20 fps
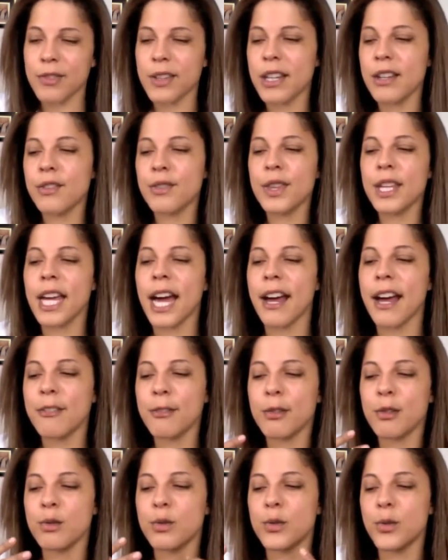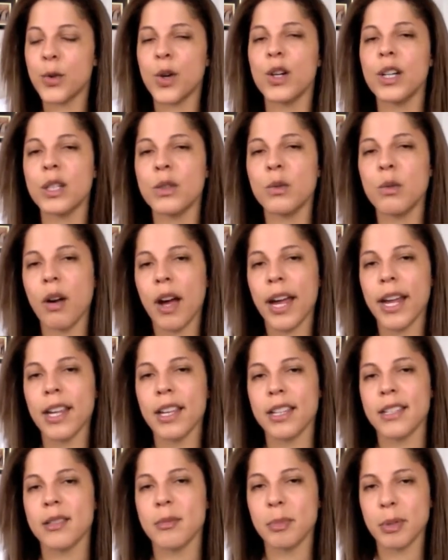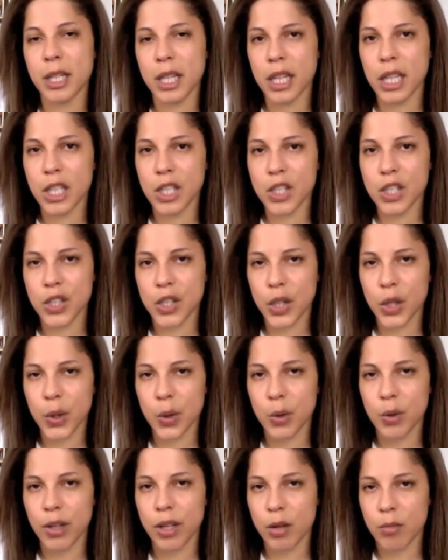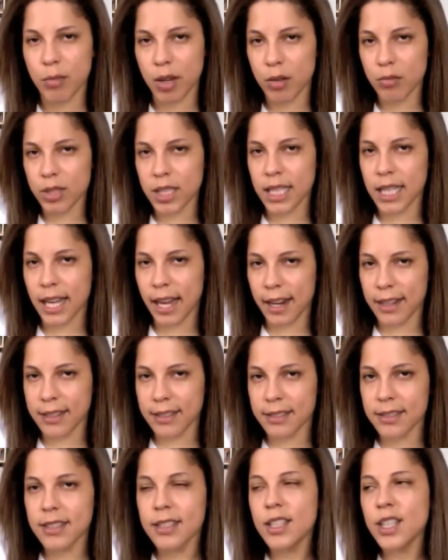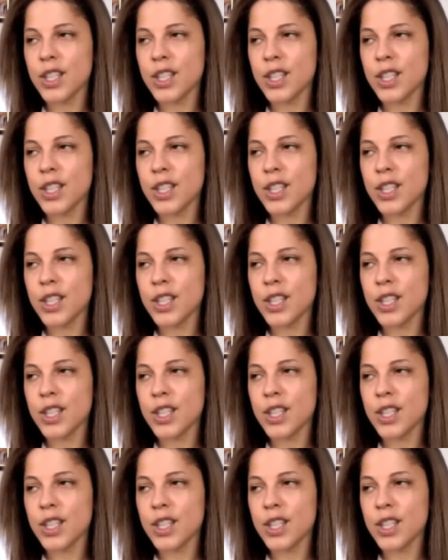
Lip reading: If the iPhone 4 in white is appealing to you and you might want to get it,